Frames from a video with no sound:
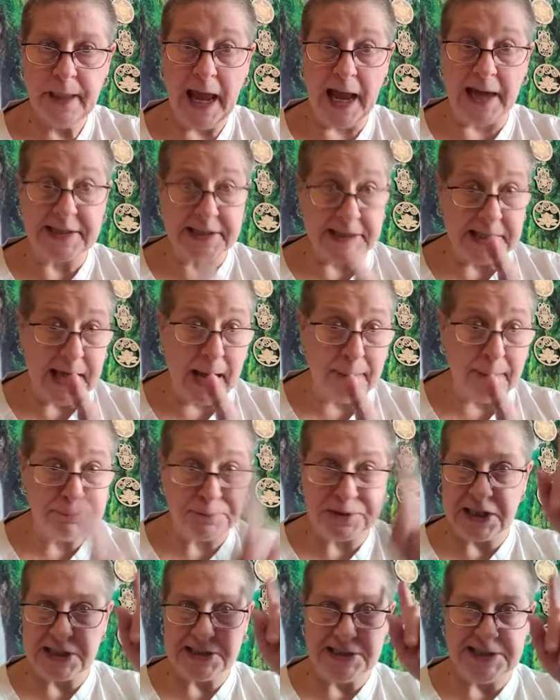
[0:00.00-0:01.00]
and
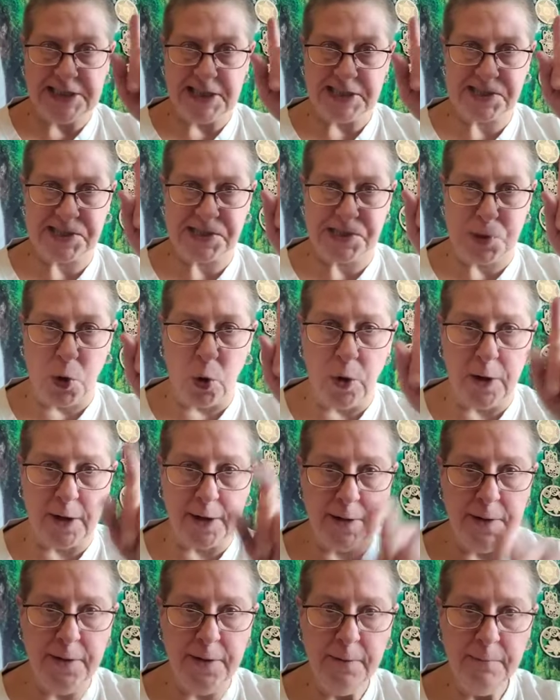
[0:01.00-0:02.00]
kept you
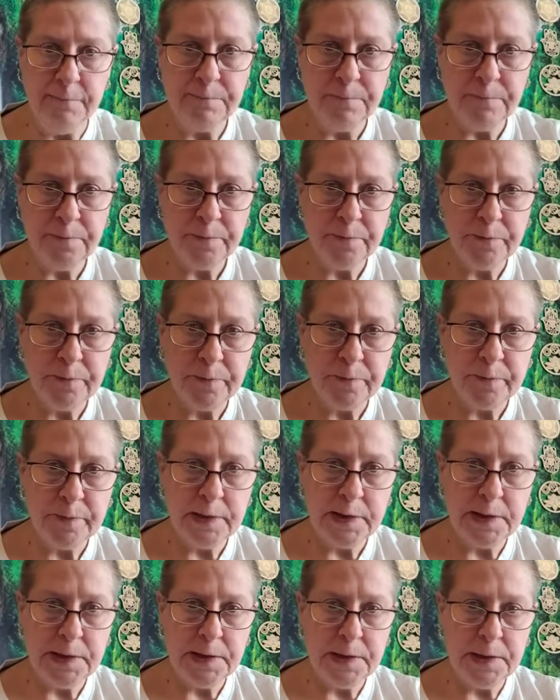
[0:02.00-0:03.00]
distorted
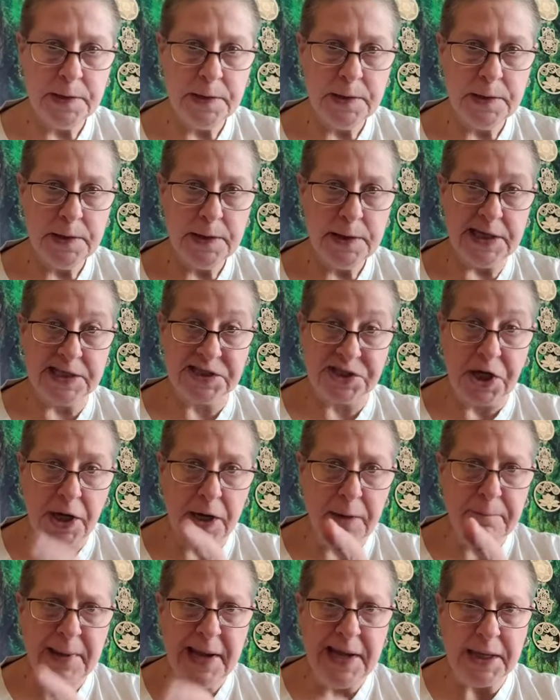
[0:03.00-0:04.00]
is going
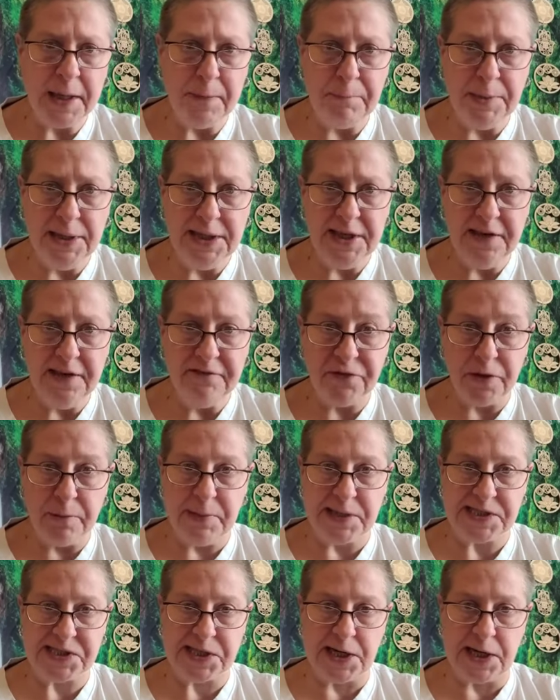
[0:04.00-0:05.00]
to make you believe the
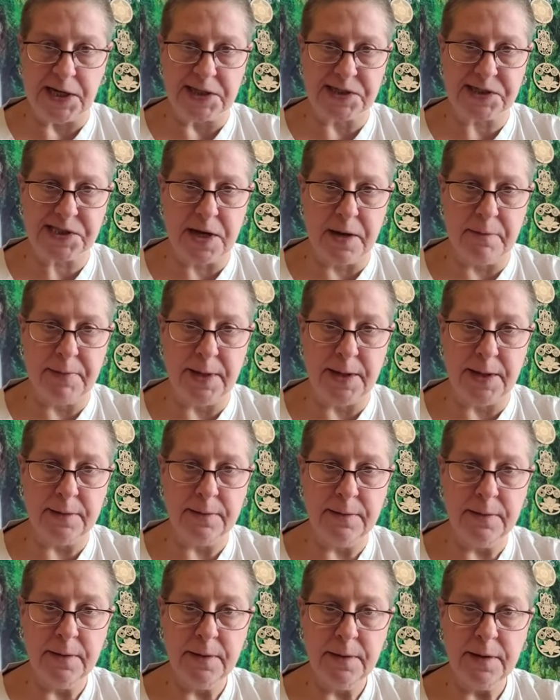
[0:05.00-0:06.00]
Messiah's coming.
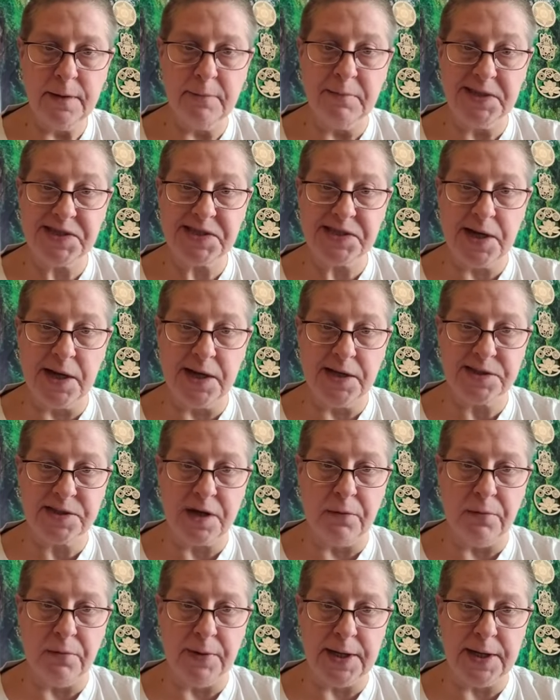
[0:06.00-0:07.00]
The Messiah's
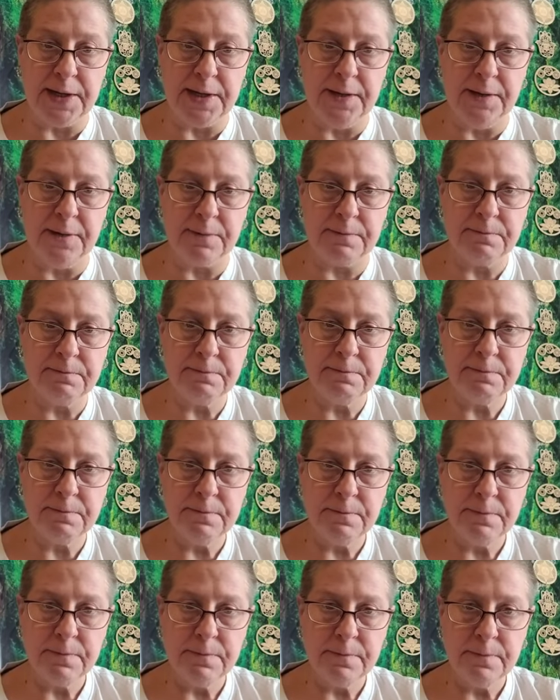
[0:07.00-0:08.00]
already here
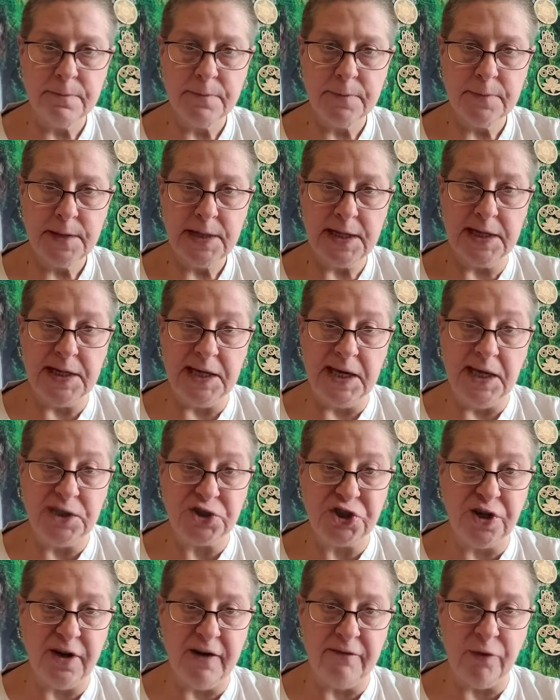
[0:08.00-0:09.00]
in
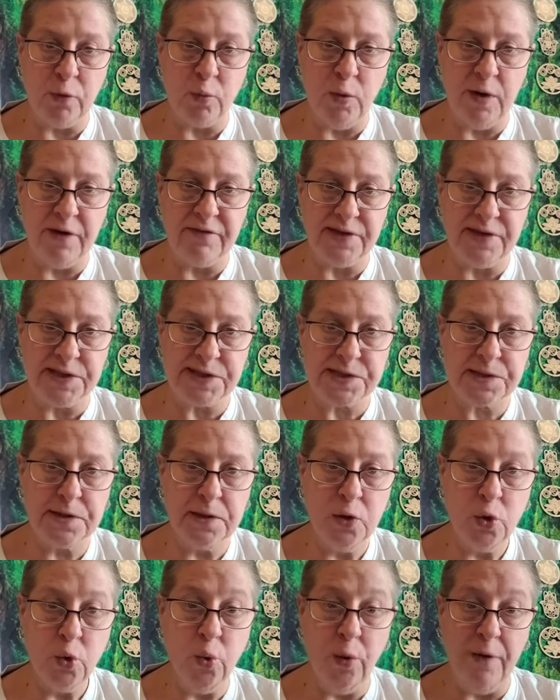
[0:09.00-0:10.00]
each and every one of us
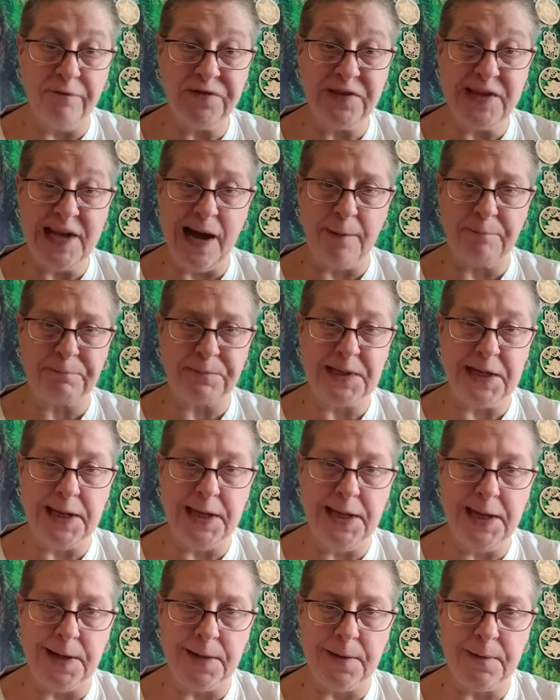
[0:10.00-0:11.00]
who have tapped
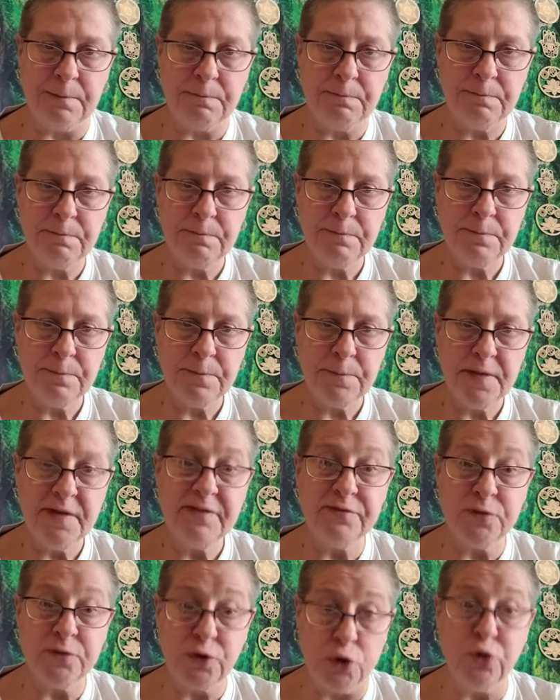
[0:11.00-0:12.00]
in
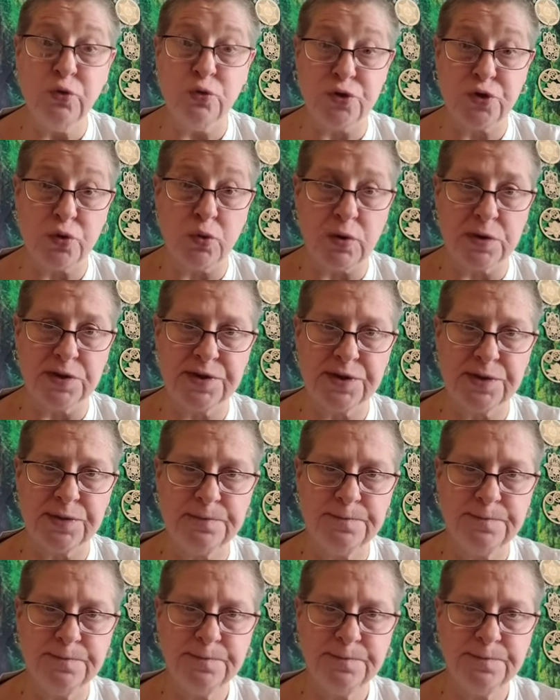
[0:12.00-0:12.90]
to Source.